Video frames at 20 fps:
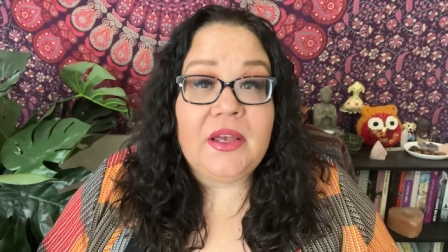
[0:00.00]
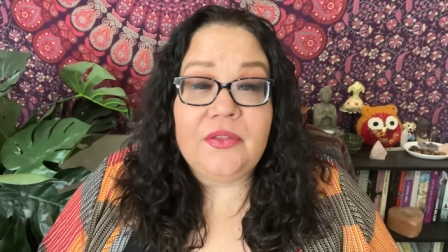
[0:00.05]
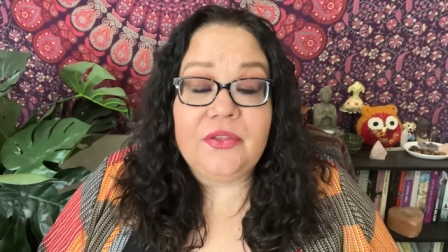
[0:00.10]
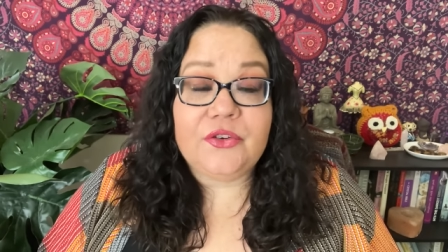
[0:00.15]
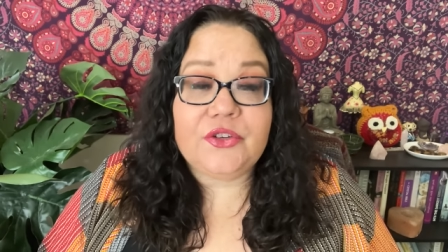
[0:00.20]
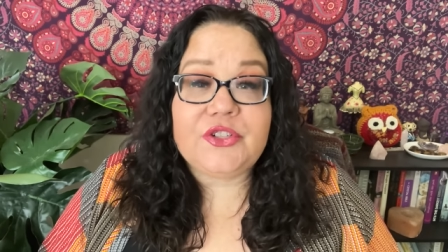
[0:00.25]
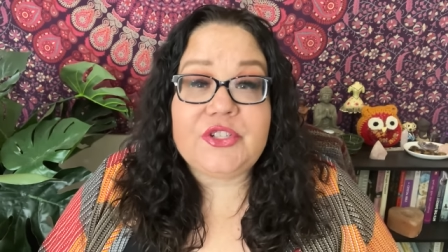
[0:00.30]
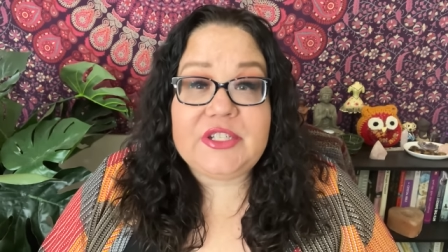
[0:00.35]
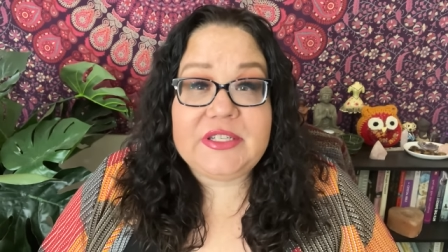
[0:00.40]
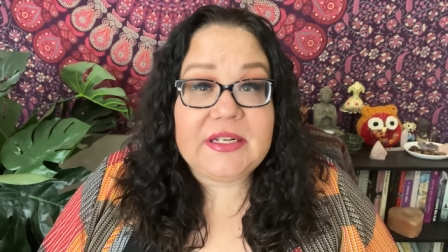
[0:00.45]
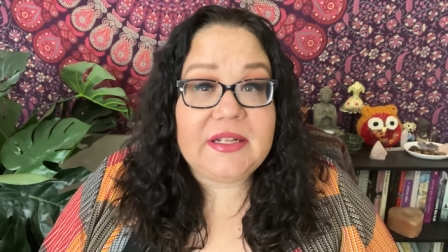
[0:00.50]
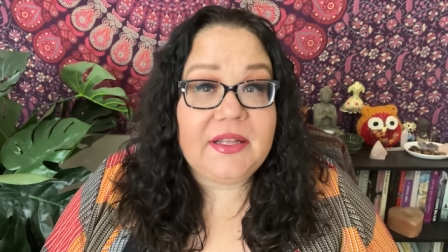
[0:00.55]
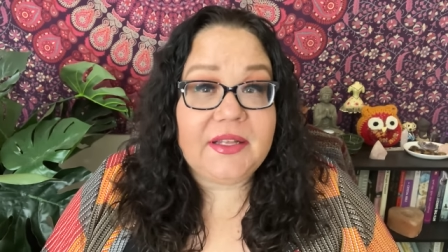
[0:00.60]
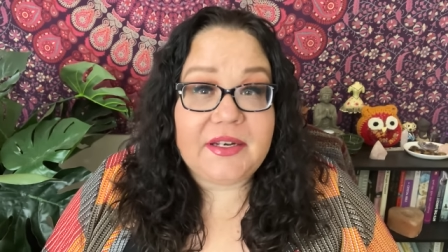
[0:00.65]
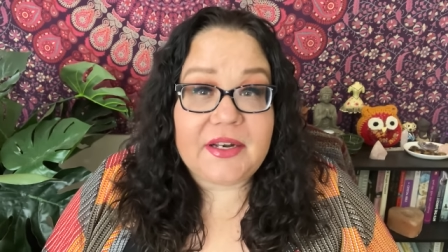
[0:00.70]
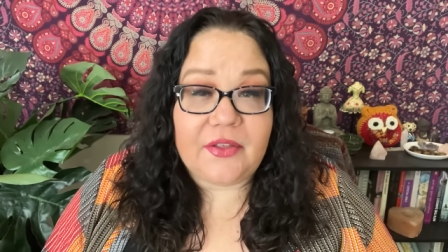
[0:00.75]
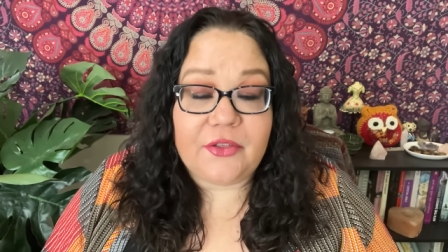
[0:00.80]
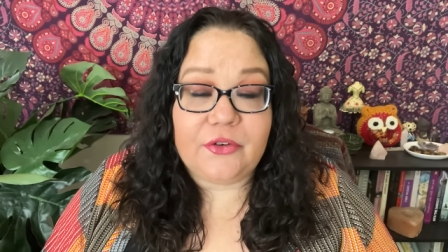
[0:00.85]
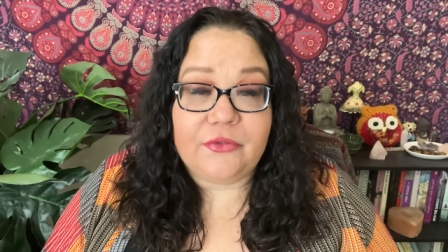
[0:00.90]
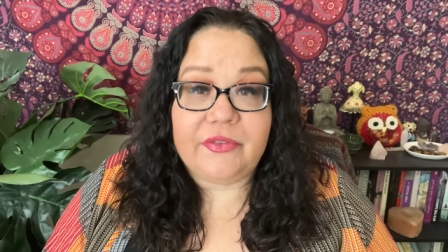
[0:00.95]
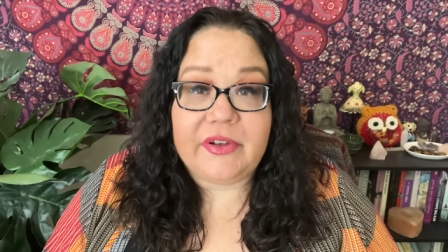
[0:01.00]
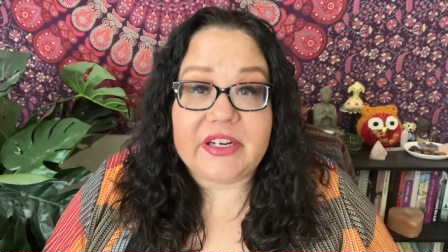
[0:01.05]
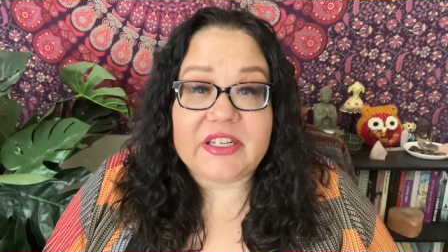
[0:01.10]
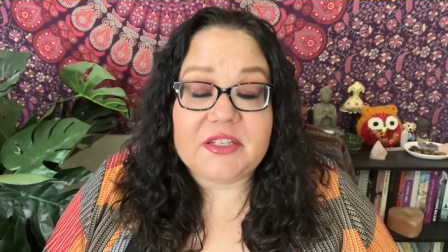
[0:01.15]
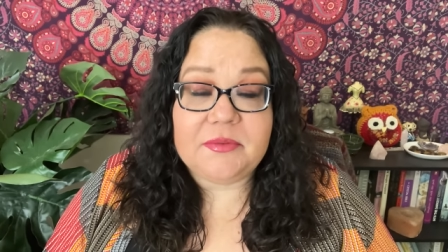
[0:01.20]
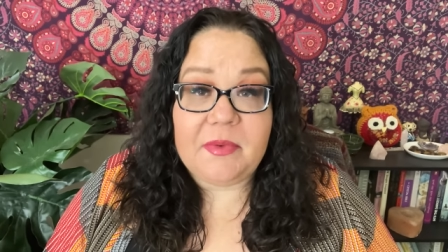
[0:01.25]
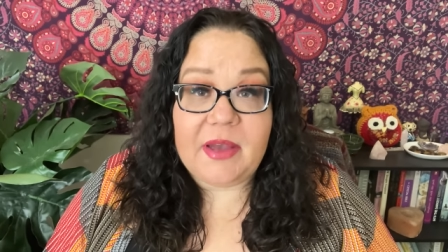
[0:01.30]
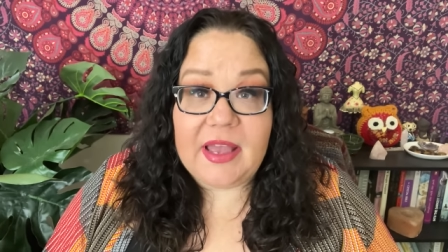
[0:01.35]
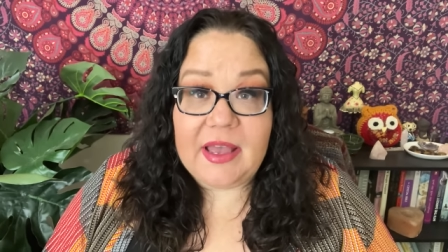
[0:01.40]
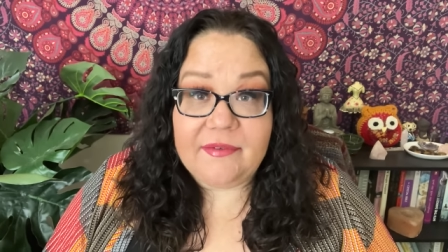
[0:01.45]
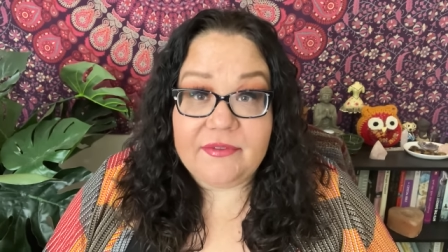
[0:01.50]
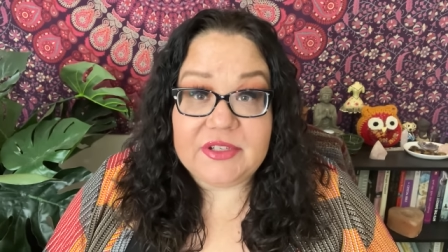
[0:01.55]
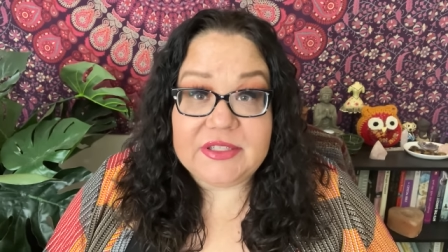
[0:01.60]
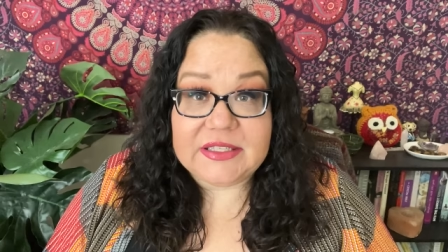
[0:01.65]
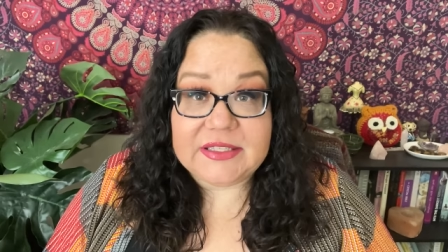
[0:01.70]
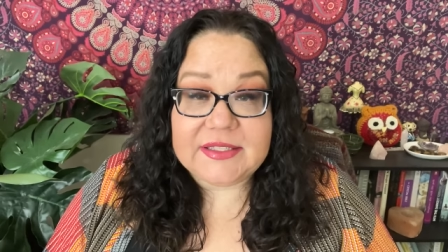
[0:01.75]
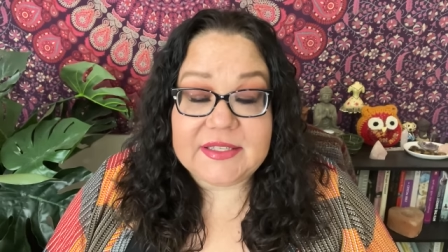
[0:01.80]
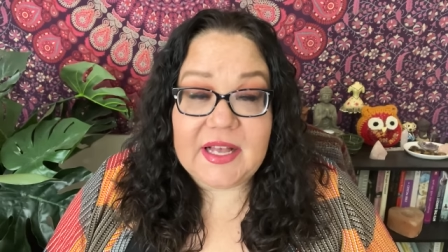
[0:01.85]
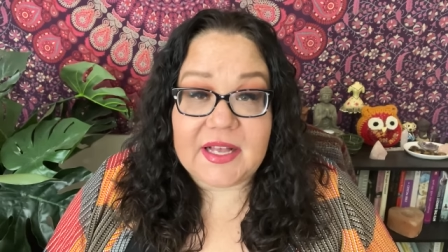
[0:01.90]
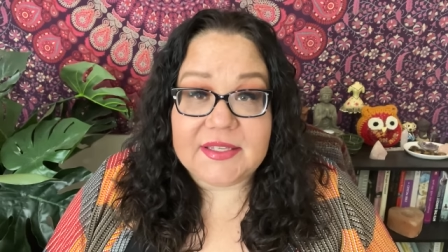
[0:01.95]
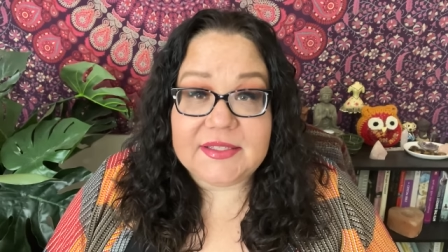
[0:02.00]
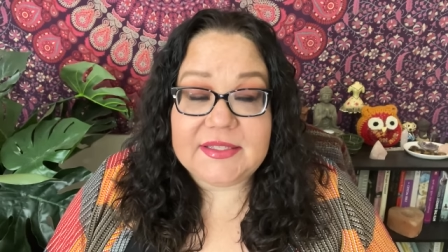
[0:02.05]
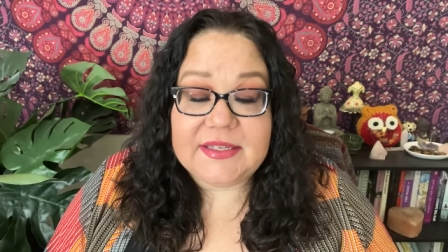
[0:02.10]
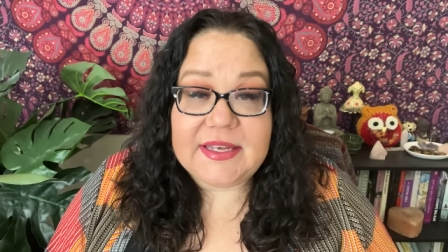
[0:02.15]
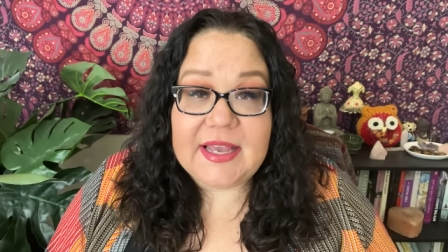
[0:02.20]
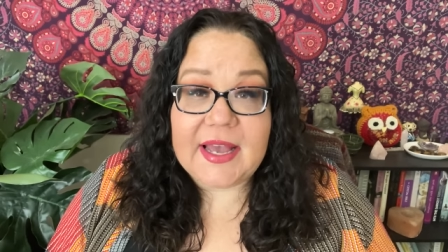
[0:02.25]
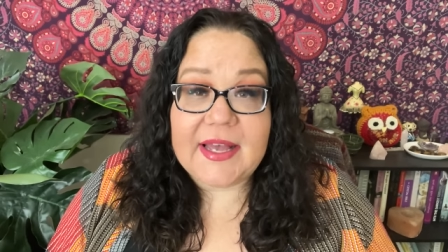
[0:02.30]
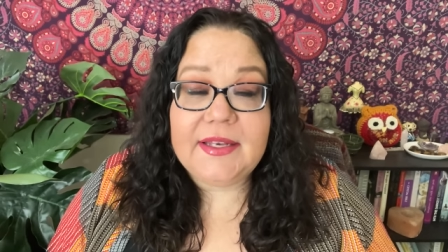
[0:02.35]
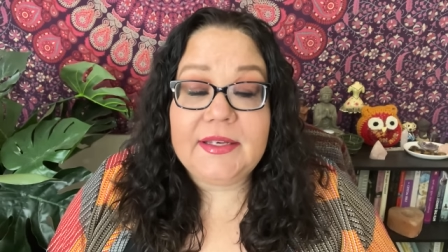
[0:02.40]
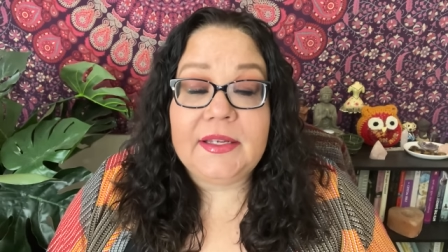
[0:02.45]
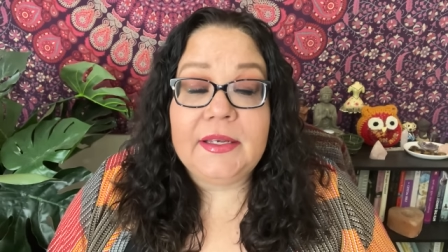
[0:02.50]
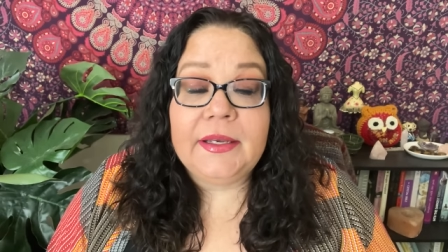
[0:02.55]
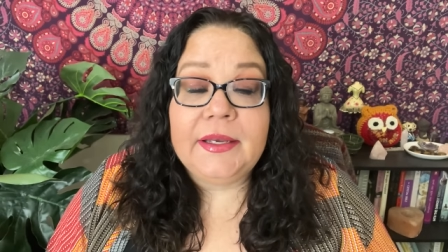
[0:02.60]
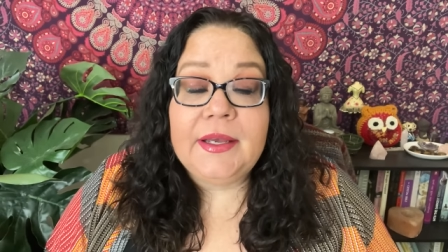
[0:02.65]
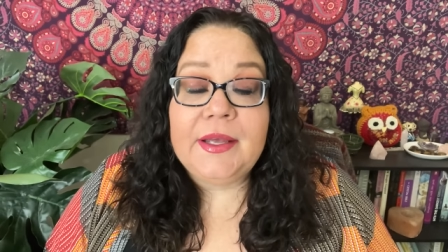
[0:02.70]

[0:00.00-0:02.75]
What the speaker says: There's still another victim I haven't discussed yet,